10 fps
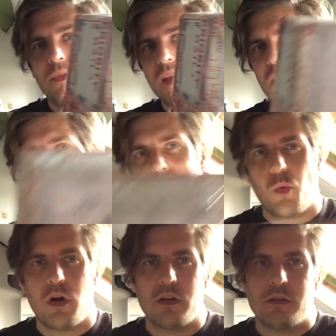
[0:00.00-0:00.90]
These
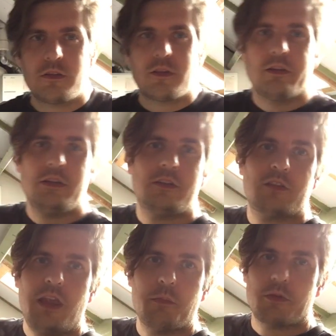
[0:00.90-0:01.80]

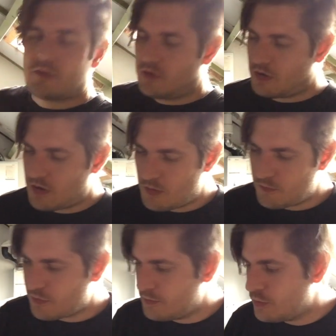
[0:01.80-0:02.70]
sabers
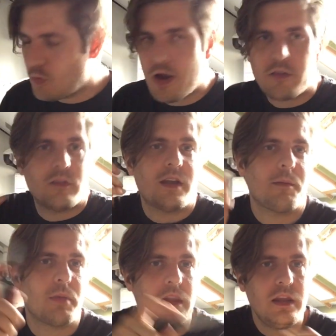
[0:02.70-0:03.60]
come from the US, and
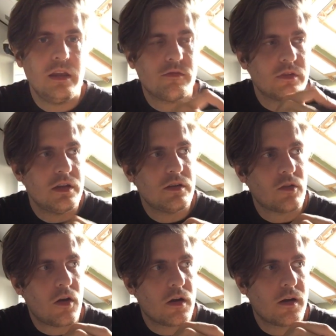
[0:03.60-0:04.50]
I believe
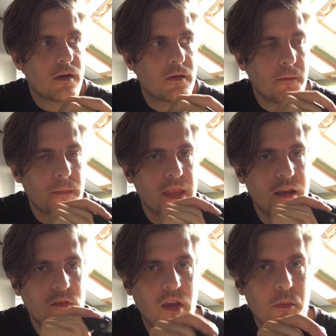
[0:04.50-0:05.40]
these are
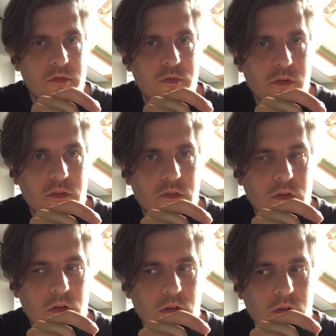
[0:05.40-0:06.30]
the Saberforge
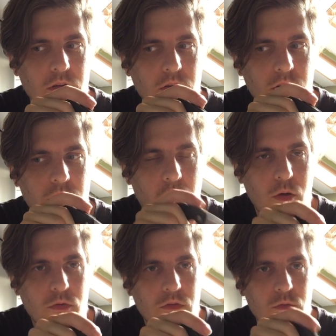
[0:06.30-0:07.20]

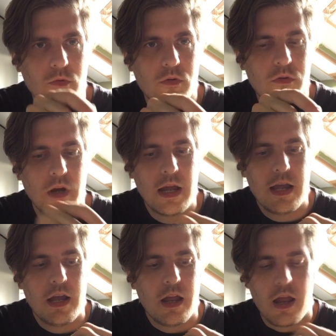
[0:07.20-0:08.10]
Count Dooku
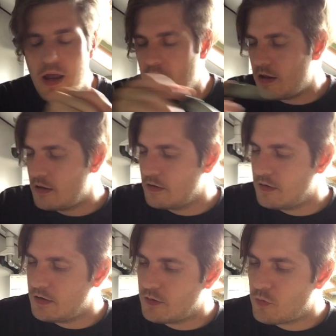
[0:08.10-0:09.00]
and
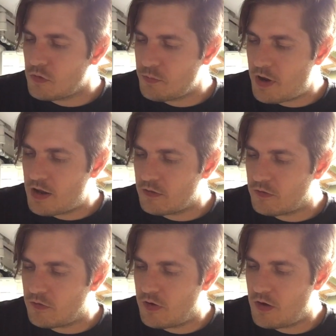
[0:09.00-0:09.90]
the
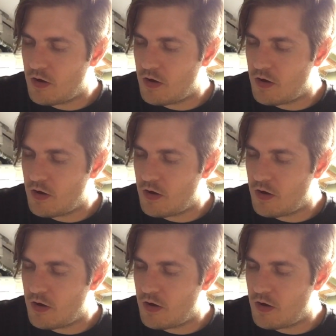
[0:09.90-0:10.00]
Corband